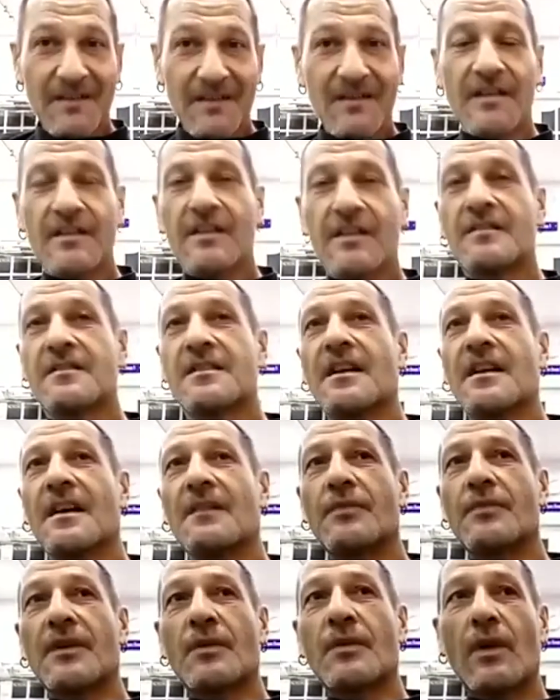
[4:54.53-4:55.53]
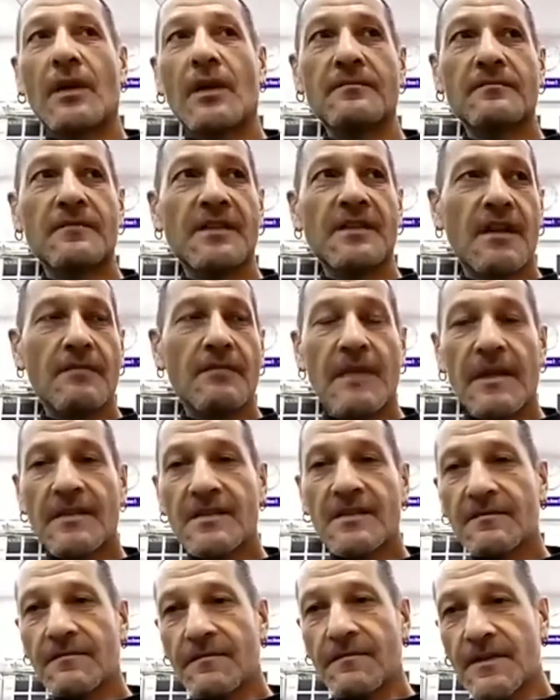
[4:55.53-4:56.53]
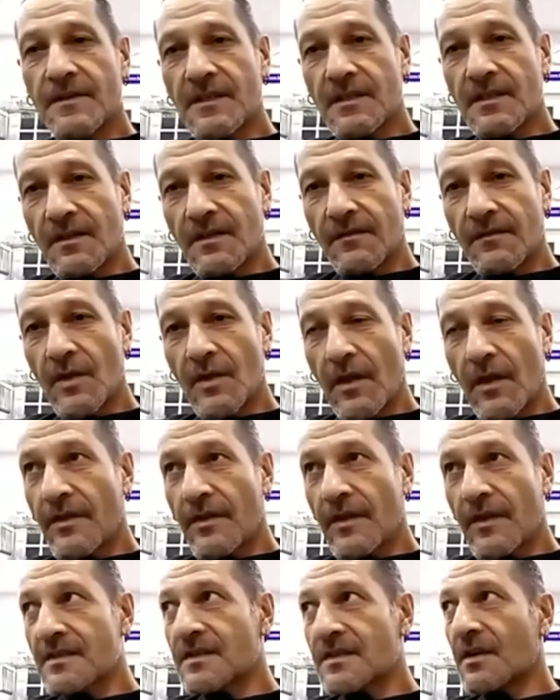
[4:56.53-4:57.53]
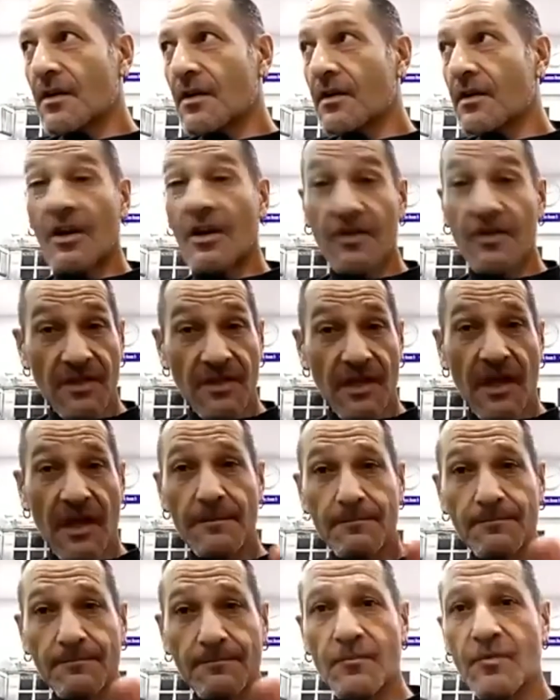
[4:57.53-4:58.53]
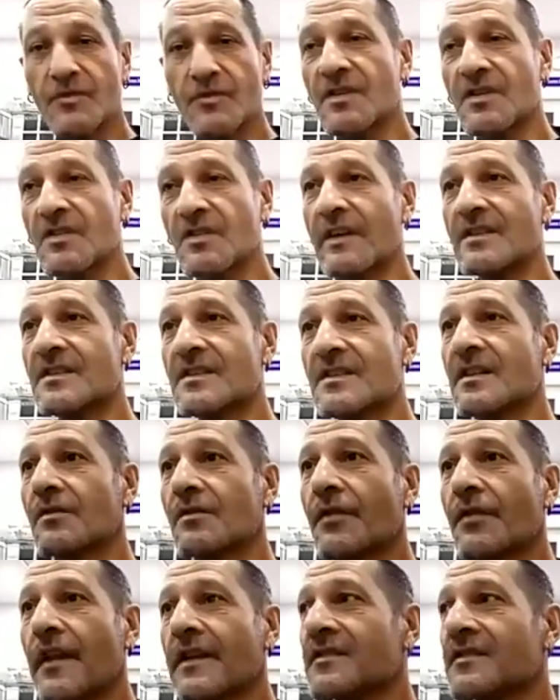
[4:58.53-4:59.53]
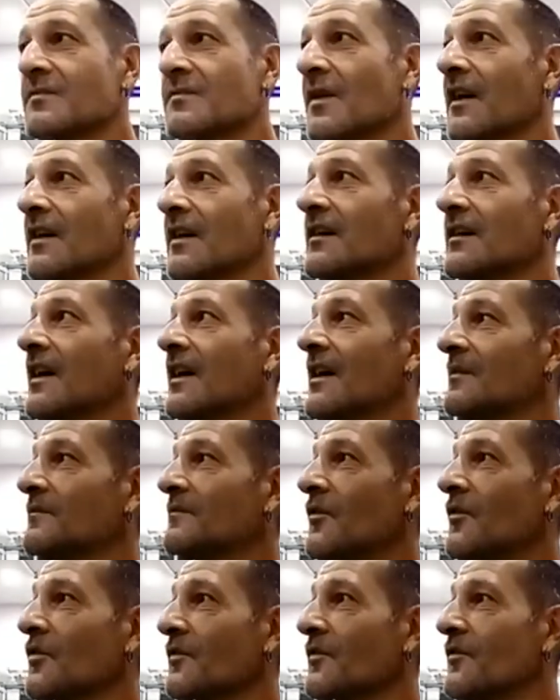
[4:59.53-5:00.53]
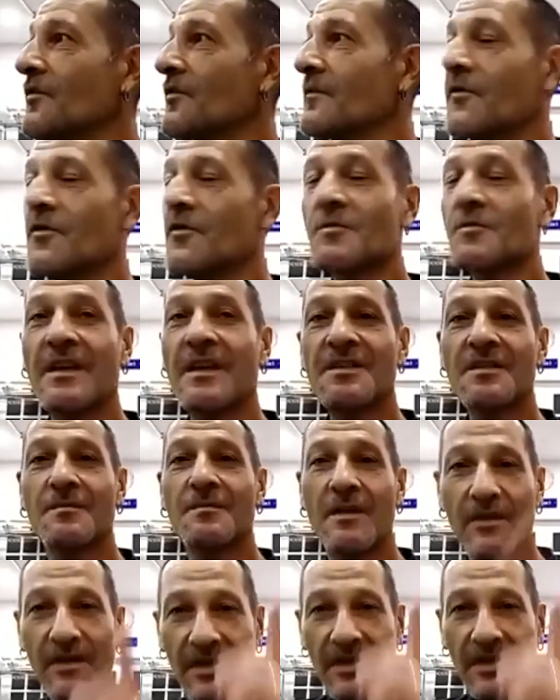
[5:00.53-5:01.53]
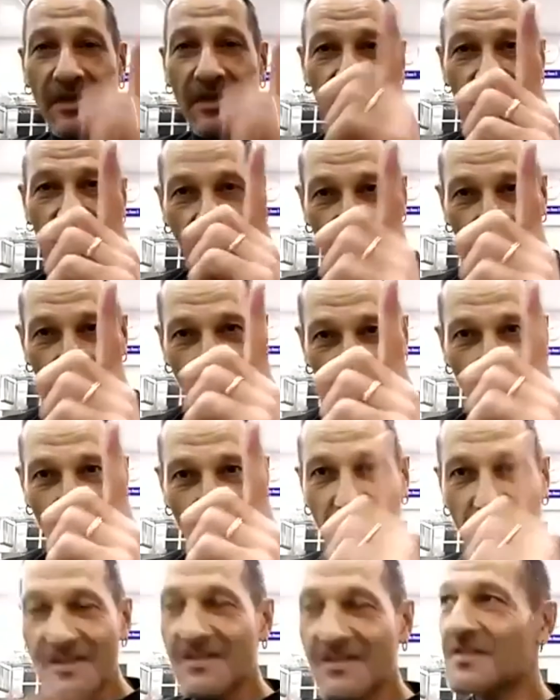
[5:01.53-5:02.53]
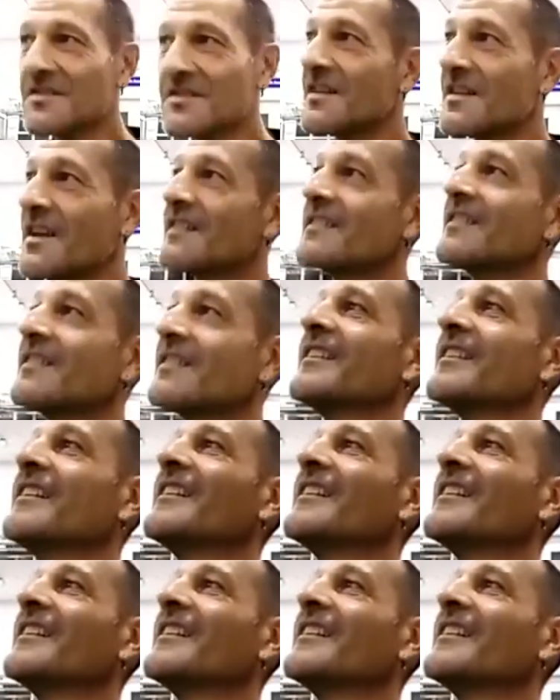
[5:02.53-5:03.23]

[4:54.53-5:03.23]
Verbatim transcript: I did uh, pretty well in you know, maths and physics and a few other things, so I could type which is a great skill. Thanks to my uh, fourth form form teacher, Mary Lynch. Thank you for suggesting that.